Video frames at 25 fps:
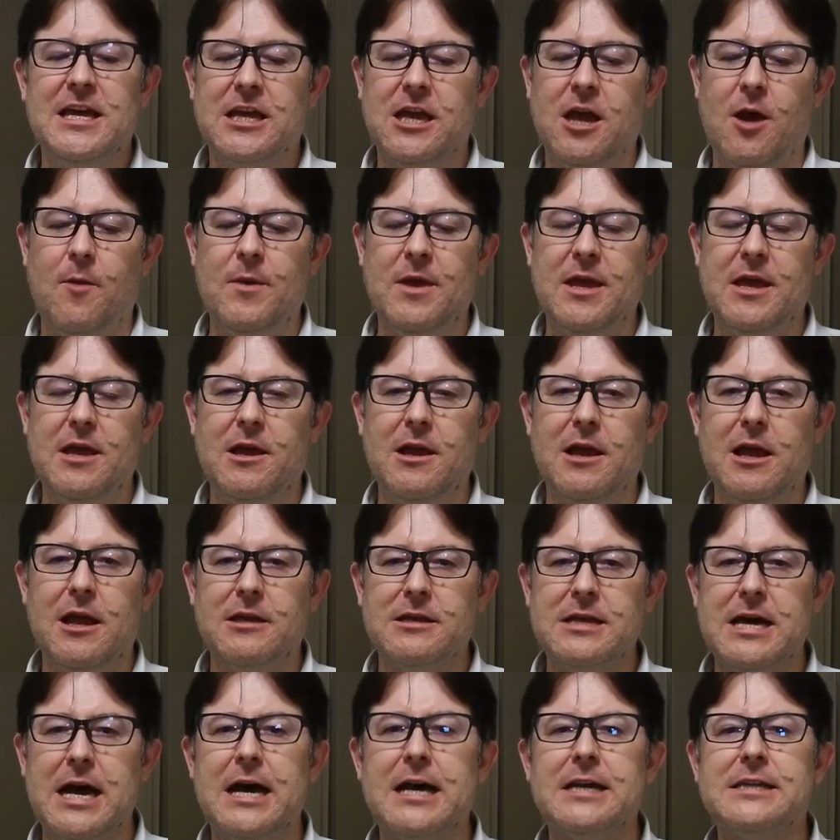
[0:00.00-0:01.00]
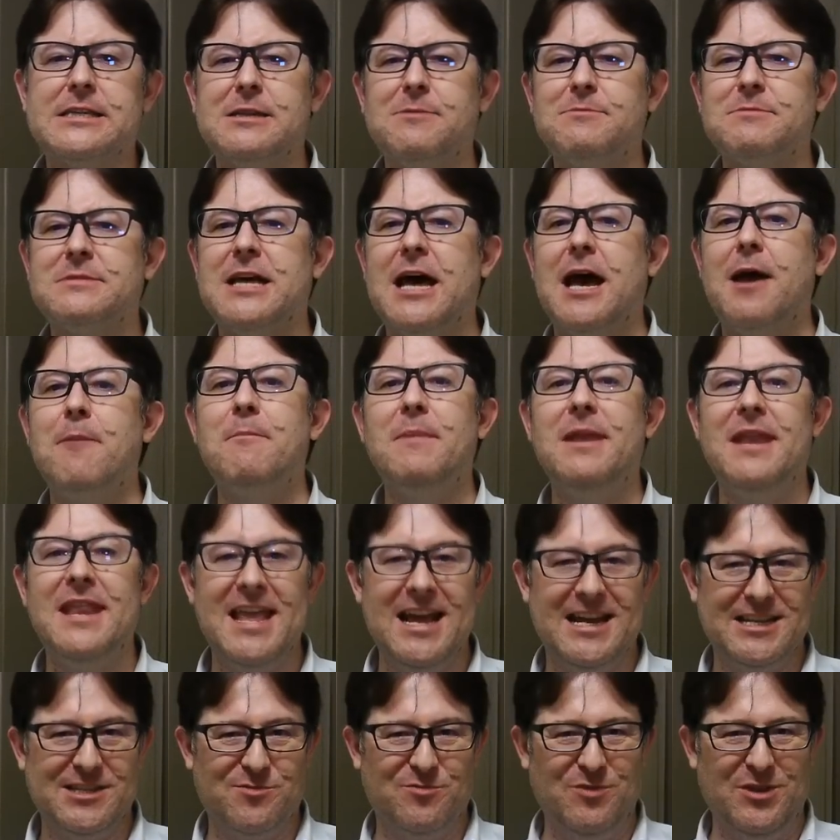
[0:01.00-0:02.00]
coming sometime
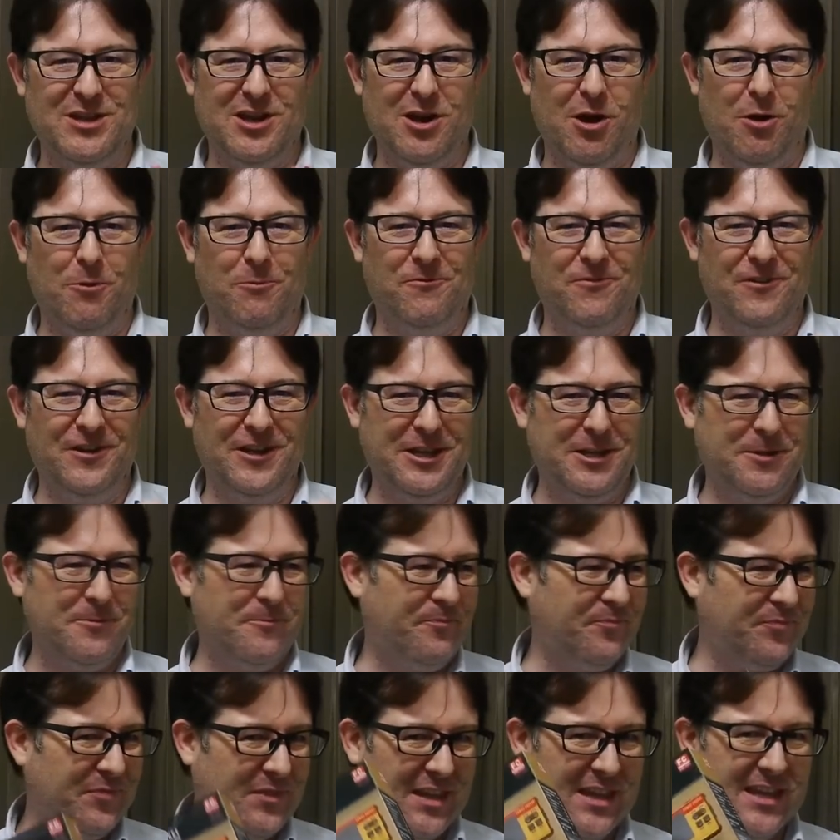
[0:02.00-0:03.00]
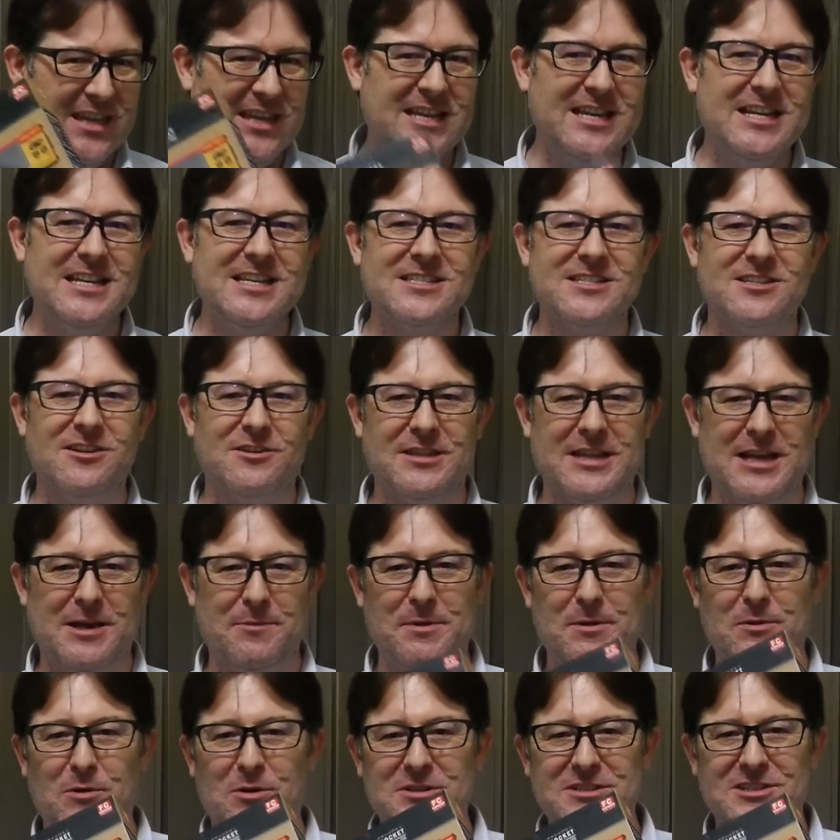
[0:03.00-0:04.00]
next week, hopefully. So that'll
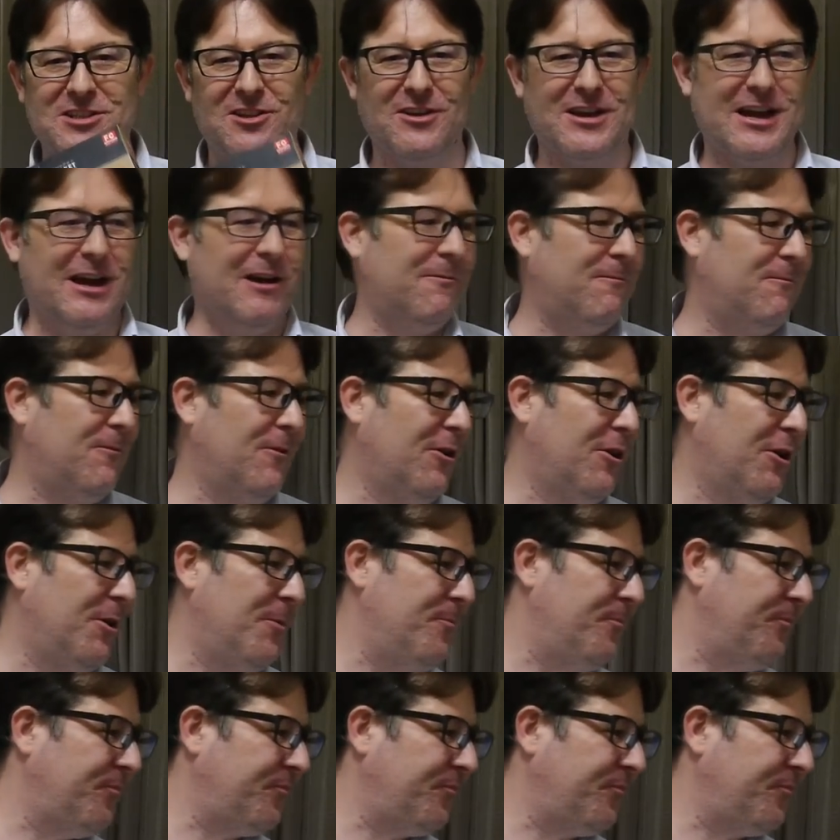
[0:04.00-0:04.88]
be one to look out for.